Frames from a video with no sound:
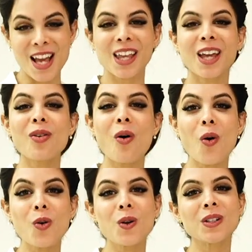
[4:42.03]
can
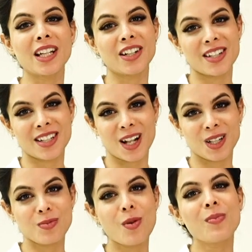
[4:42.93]
hold that result
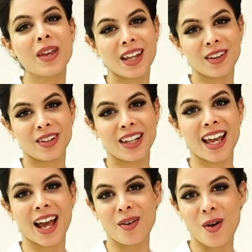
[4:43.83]
more meaningfully
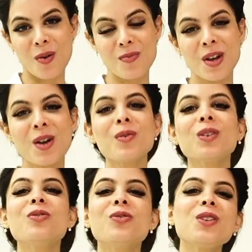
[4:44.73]
at home with
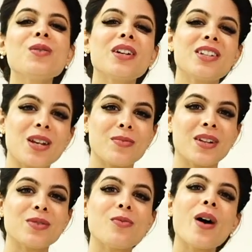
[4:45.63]
fewer
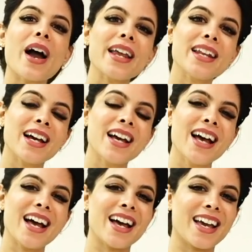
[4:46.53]
treatments, wider
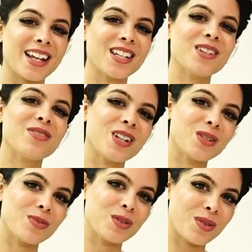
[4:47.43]
intervals
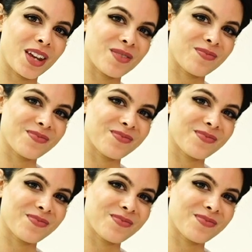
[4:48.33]
between.